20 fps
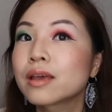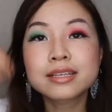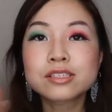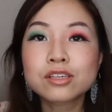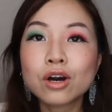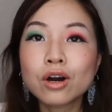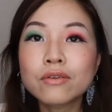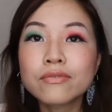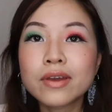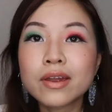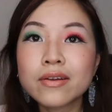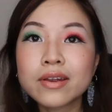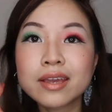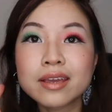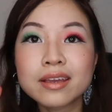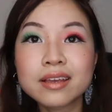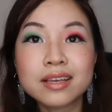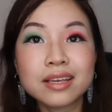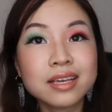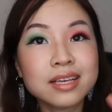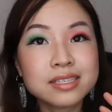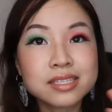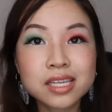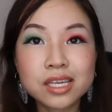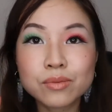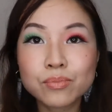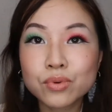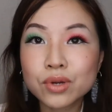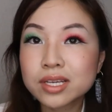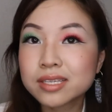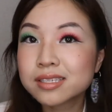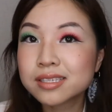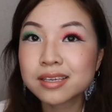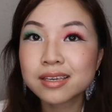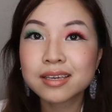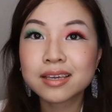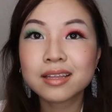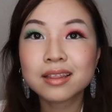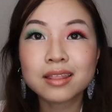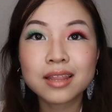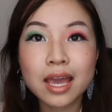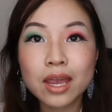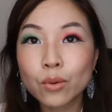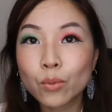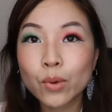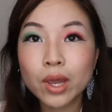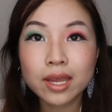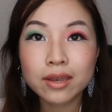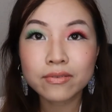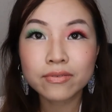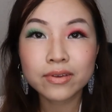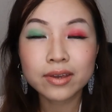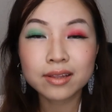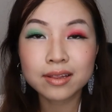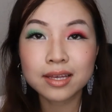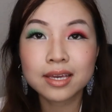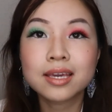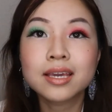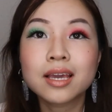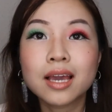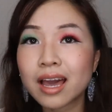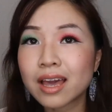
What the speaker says: It's all very easy breezy, lightweight feeling.